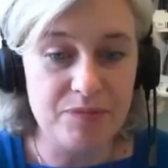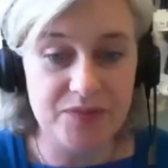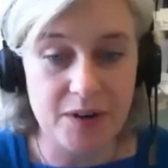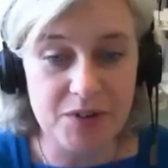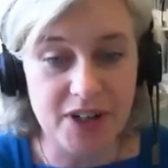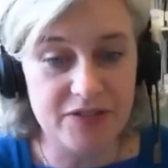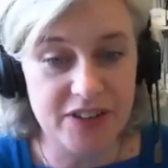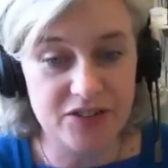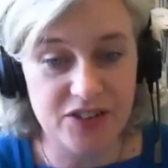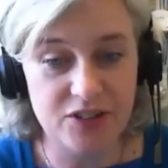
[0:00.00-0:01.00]
Um,
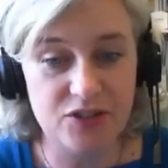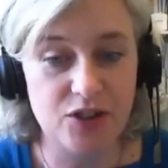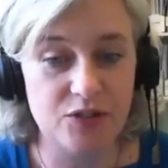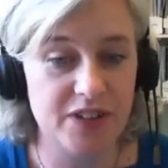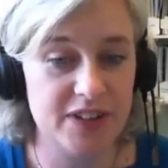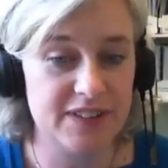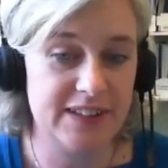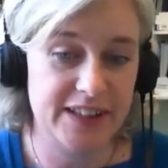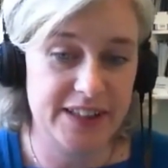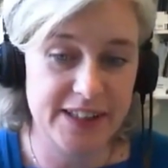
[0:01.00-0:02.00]
demographic change,
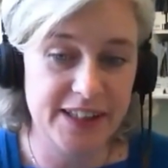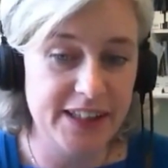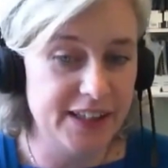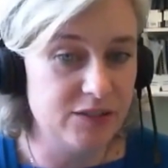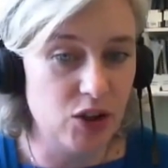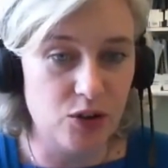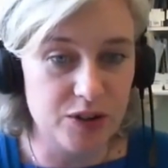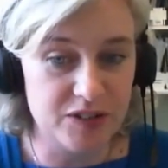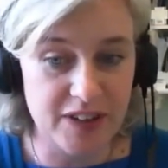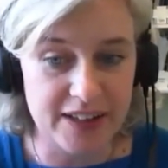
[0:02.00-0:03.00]
obviously, a key
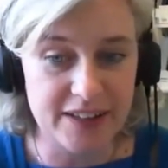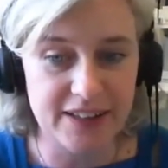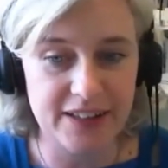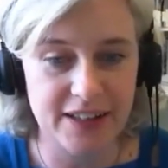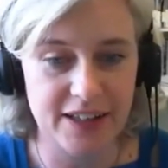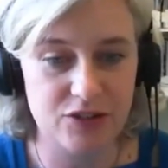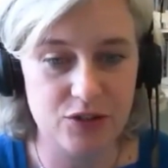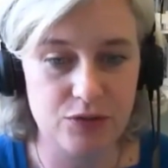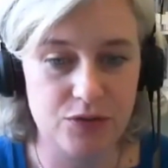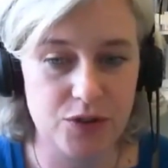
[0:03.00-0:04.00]
long standing
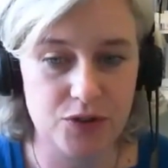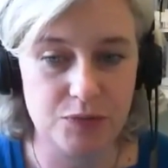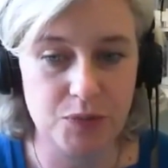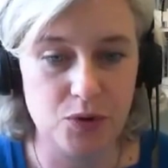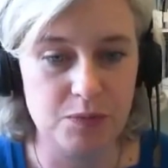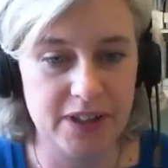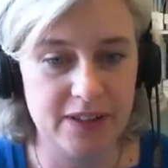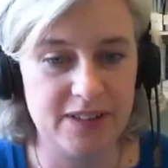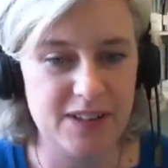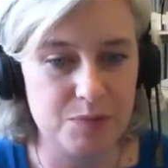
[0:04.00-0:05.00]
issue for small
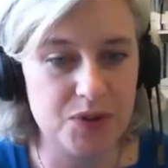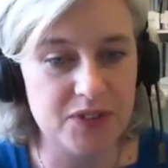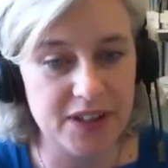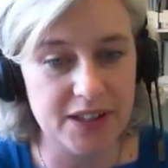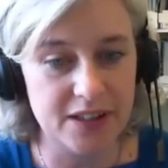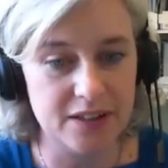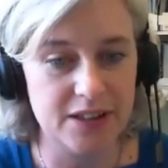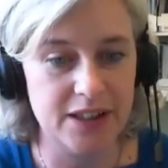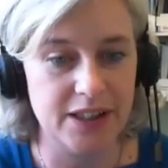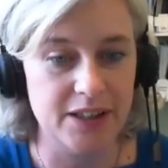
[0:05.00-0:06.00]
places,
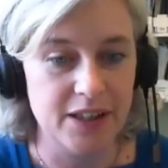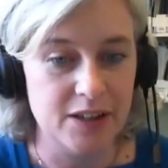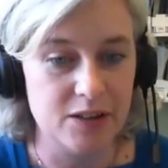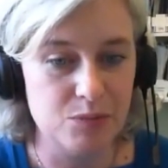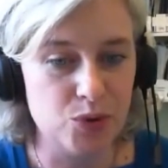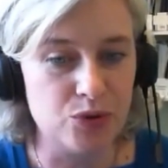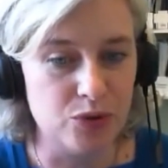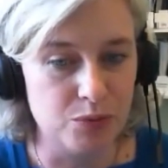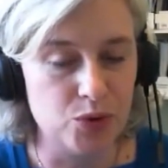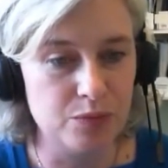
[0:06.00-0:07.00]
particularly the more
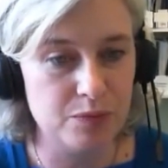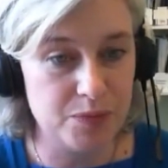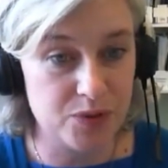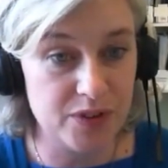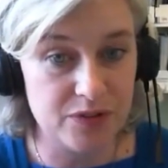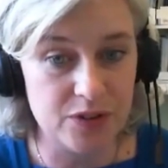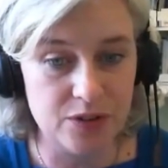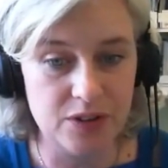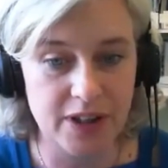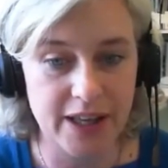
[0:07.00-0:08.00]
remote and
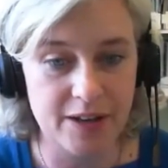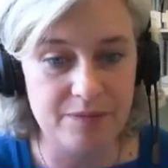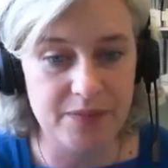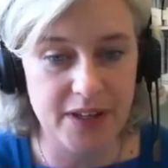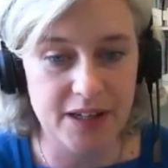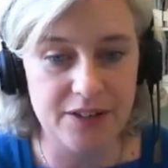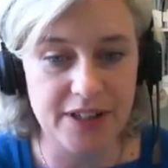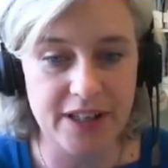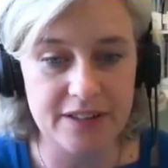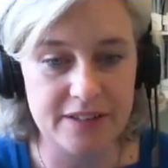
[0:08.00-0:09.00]
peripheral um,
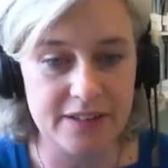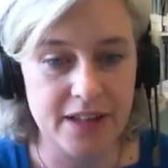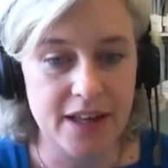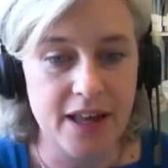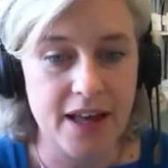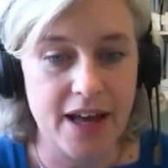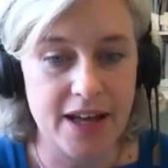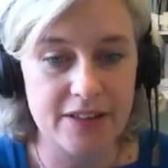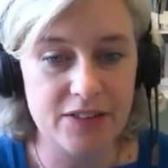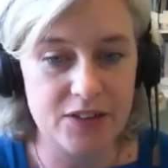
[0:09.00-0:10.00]
areas.
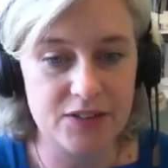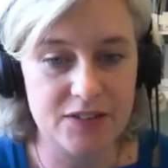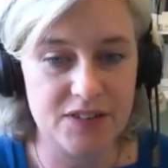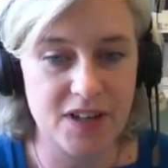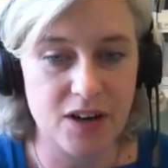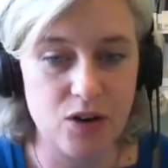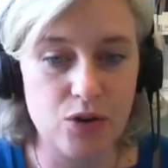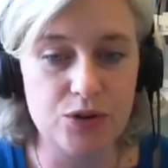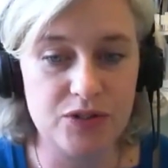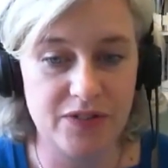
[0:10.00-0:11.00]
And there's a
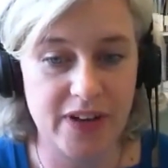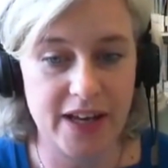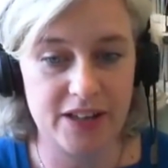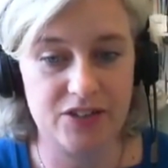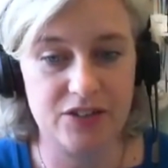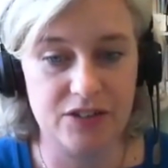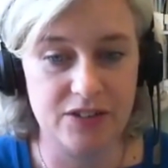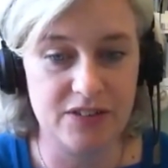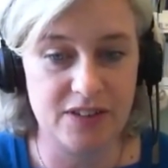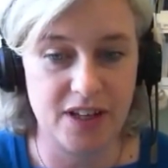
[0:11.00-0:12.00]
host of
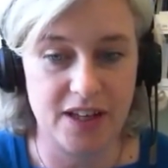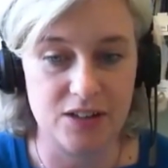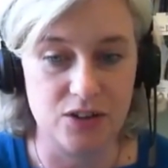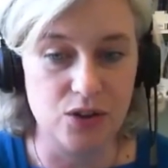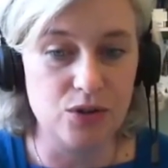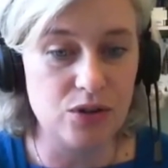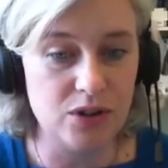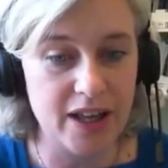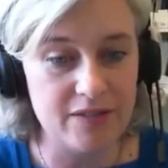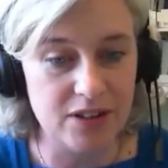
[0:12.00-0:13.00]
actions at local
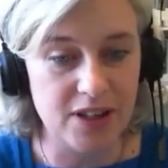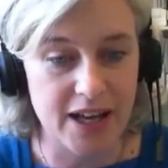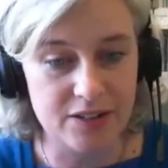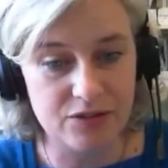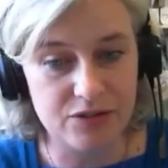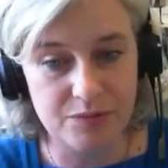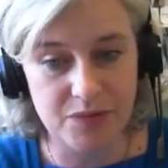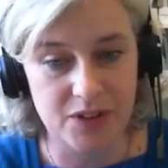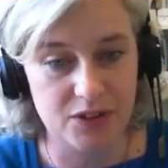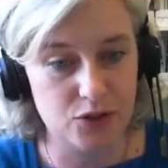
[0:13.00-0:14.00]
level and
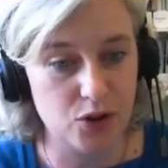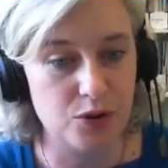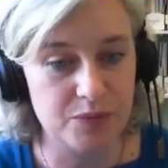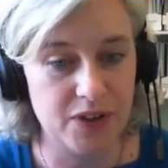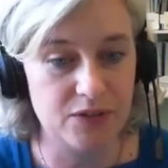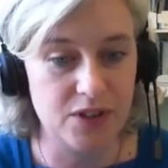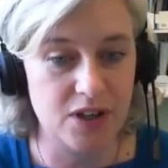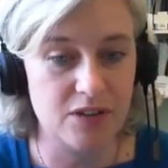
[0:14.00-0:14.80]
from the top down